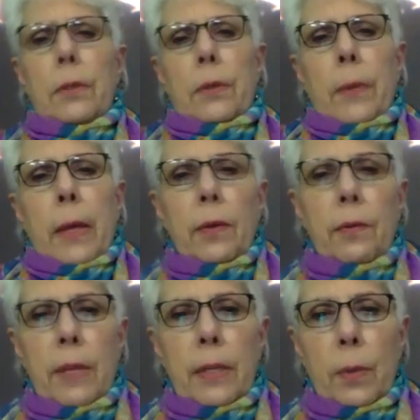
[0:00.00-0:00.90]
health
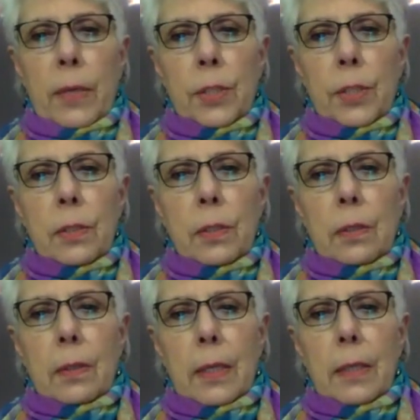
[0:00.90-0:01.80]
evaluations
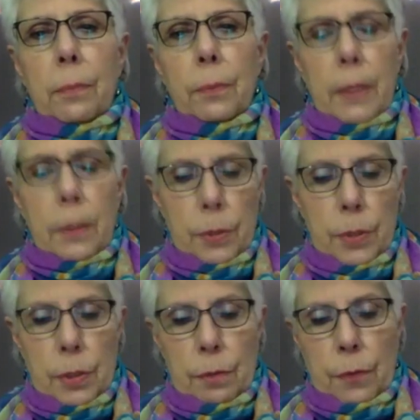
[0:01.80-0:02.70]
and the
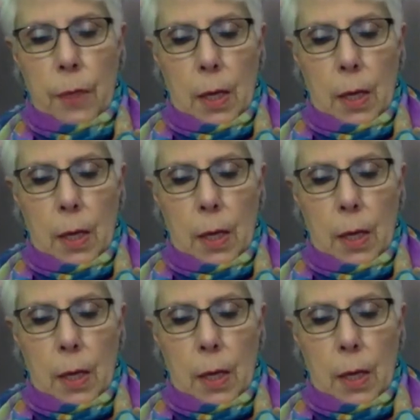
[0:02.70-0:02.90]
interests of